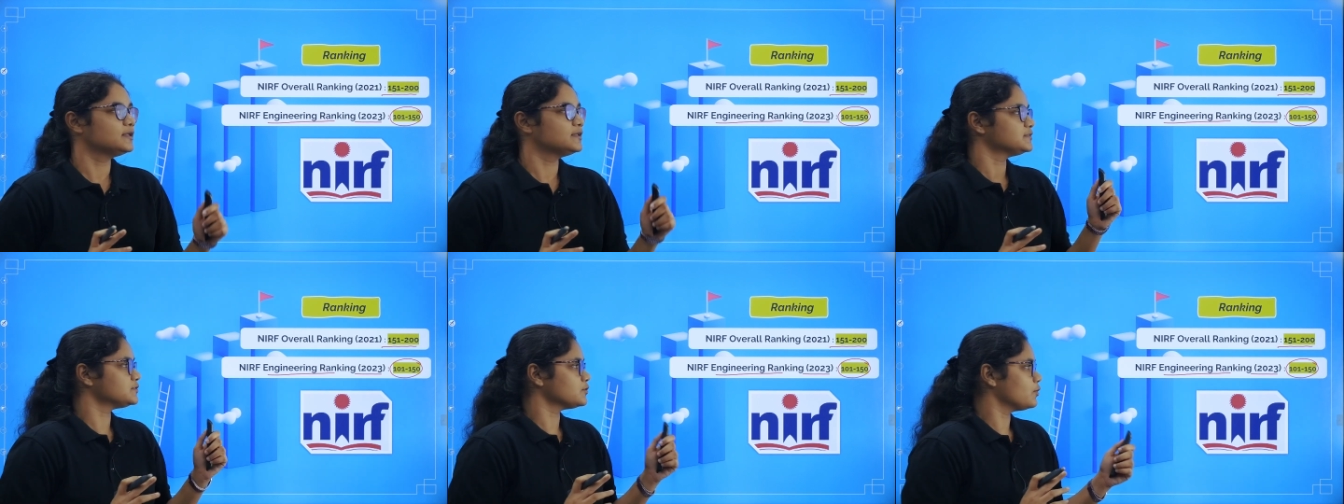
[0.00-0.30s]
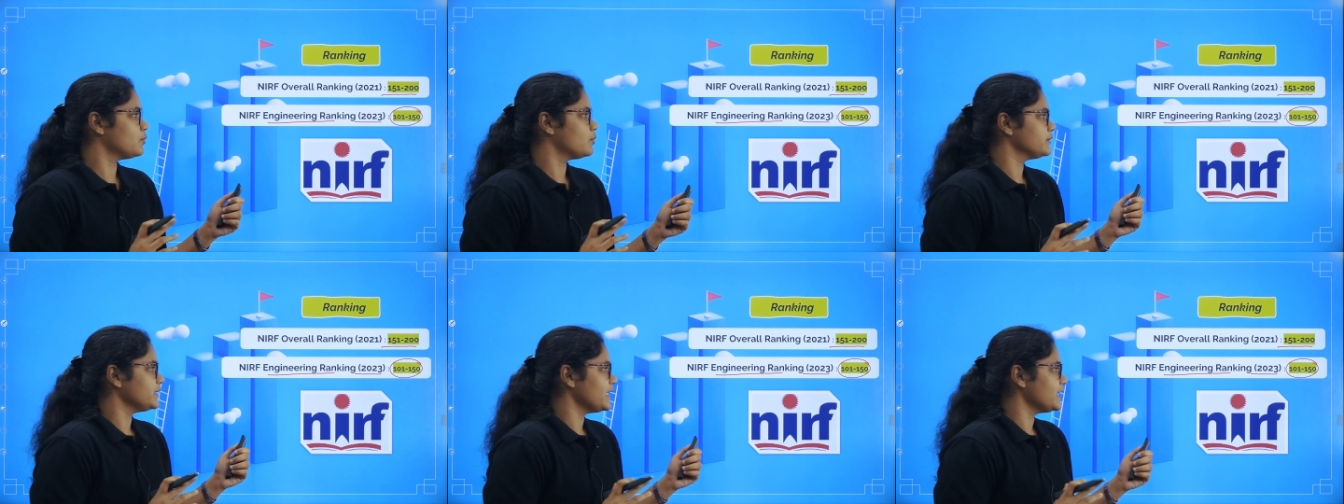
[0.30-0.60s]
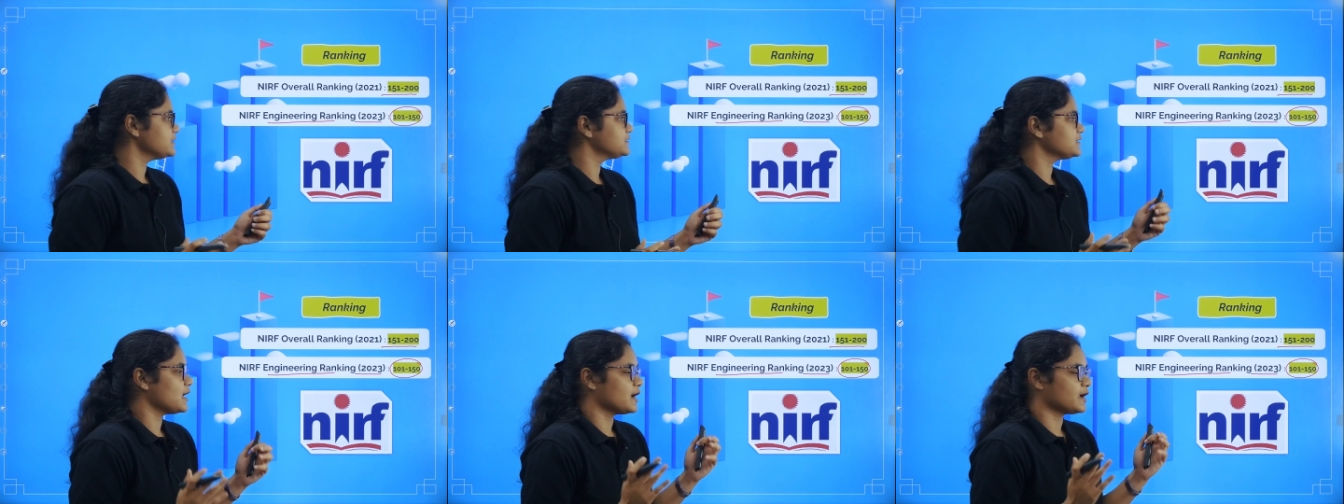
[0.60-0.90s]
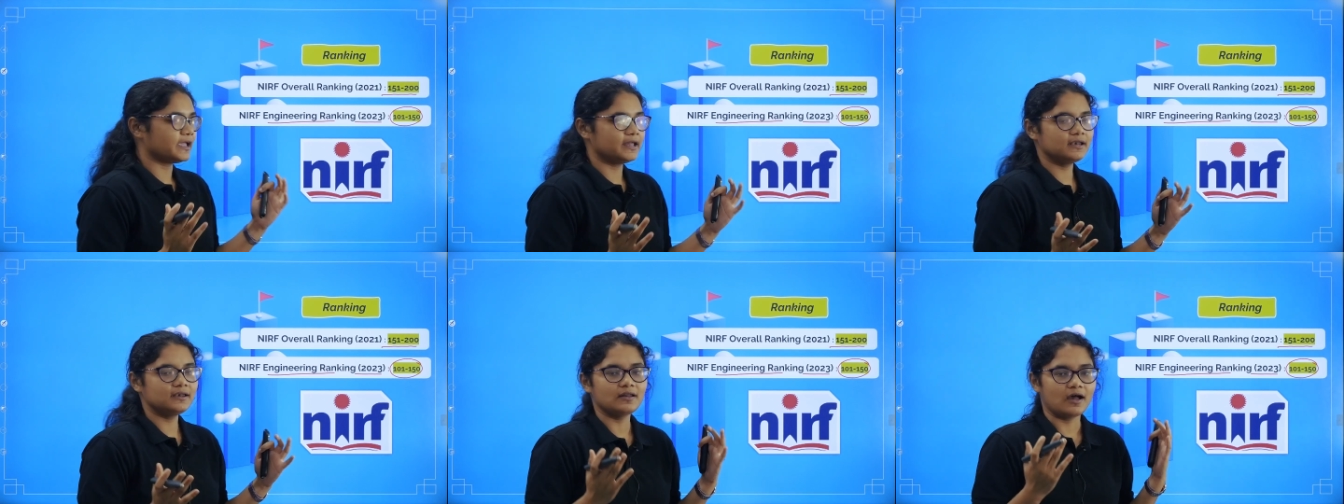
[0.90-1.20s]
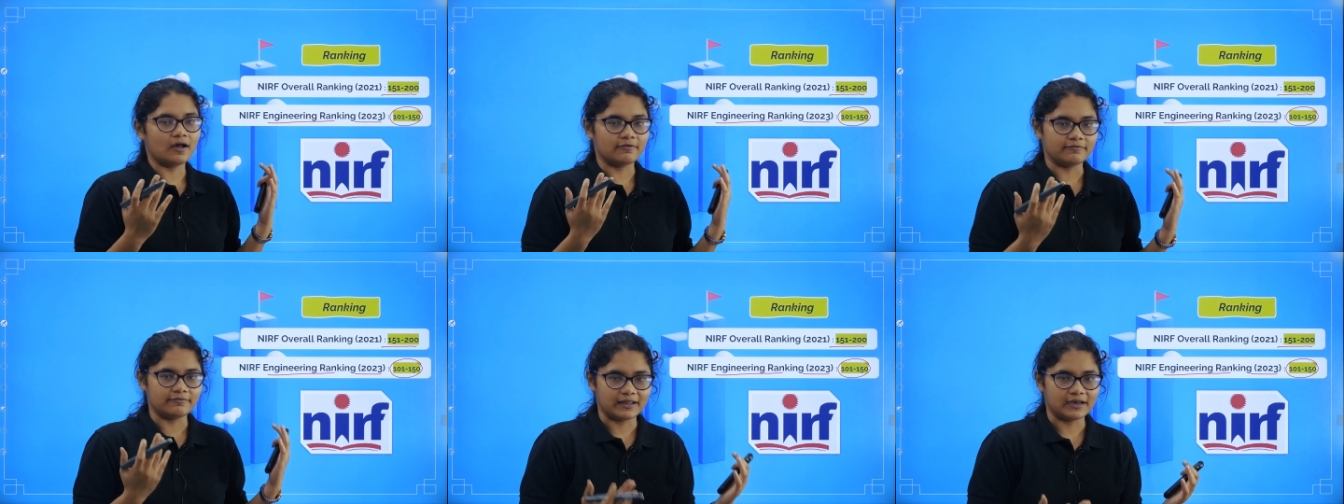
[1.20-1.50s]
So yes, again
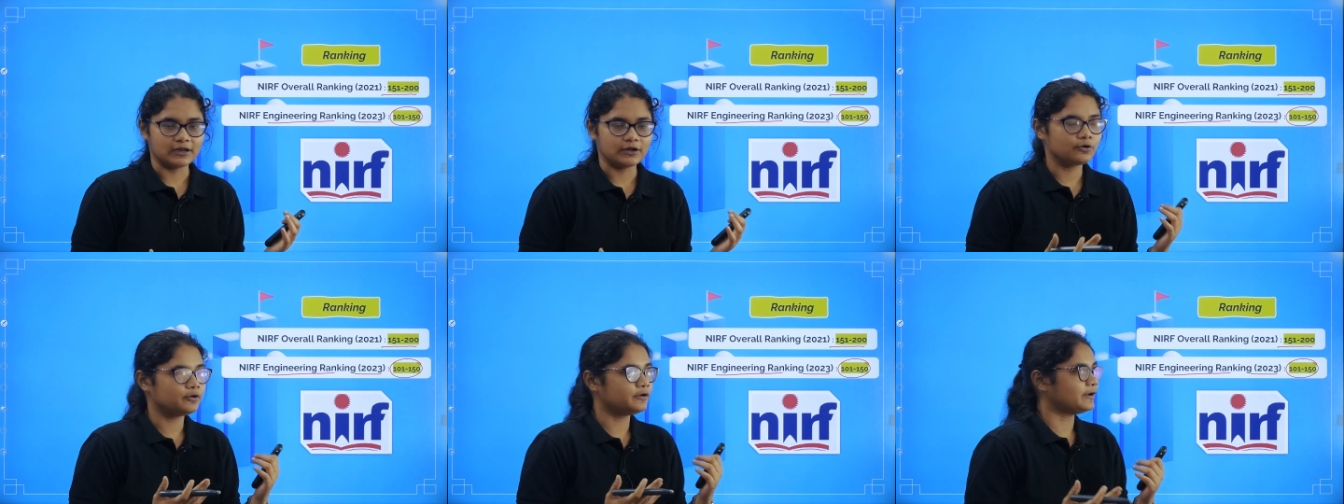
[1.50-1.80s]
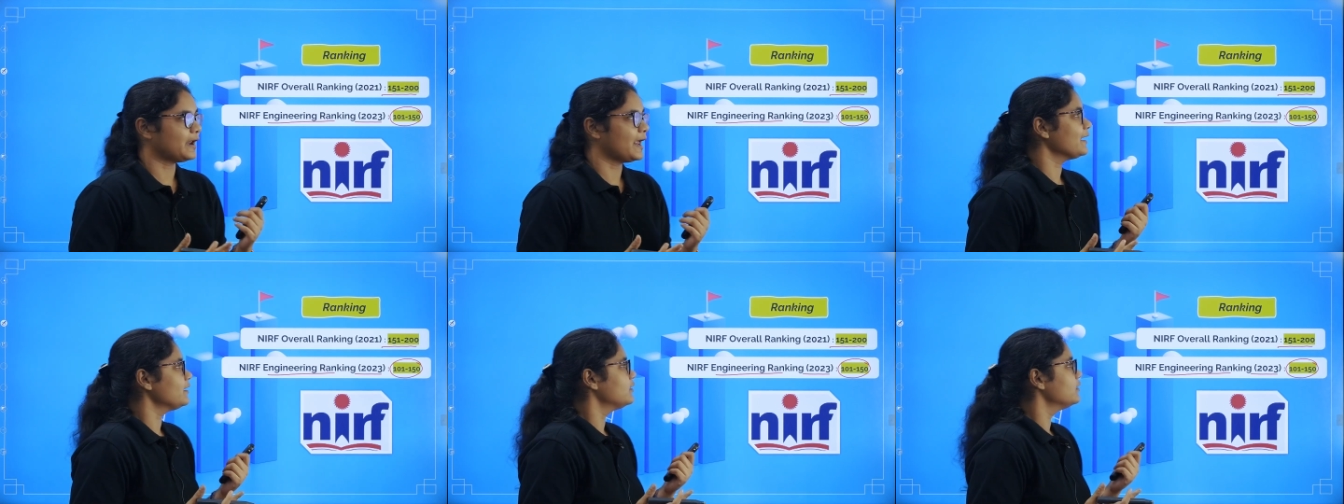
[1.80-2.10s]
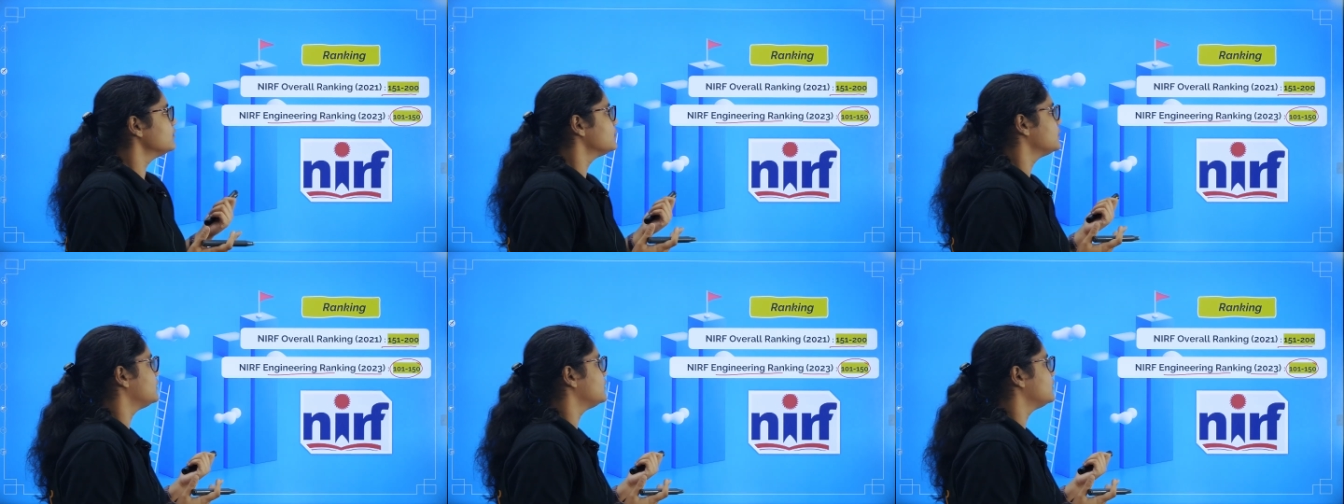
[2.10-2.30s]
a very good rank.